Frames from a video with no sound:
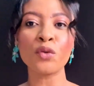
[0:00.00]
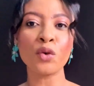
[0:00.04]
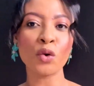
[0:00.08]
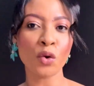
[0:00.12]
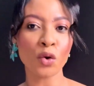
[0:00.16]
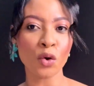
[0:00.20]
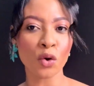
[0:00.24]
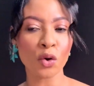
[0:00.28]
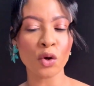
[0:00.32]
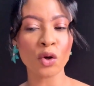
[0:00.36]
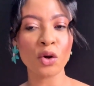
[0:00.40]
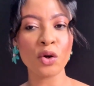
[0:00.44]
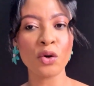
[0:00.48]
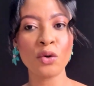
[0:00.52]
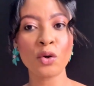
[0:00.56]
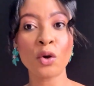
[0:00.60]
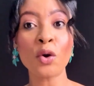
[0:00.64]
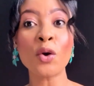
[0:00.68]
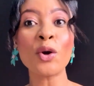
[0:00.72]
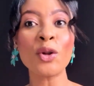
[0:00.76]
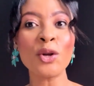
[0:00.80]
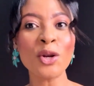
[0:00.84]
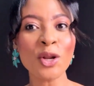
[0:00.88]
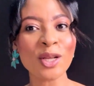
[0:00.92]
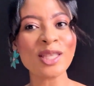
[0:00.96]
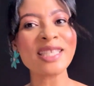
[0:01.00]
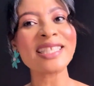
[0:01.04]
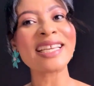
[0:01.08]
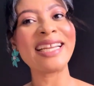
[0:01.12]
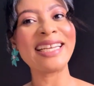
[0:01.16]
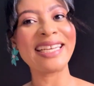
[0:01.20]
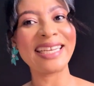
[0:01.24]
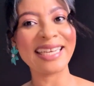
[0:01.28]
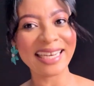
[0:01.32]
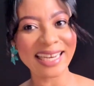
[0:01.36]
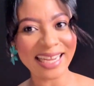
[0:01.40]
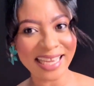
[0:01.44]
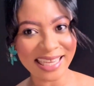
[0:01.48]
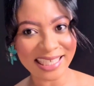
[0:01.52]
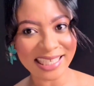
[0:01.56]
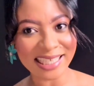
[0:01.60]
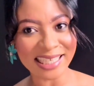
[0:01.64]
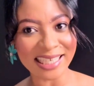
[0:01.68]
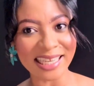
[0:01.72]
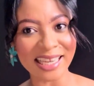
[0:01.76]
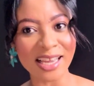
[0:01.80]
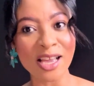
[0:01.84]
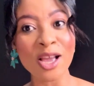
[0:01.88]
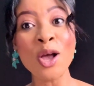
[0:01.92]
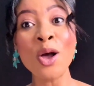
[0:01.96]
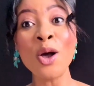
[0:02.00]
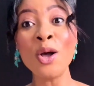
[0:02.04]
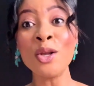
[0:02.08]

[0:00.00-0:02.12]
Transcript: Coconut Lechee.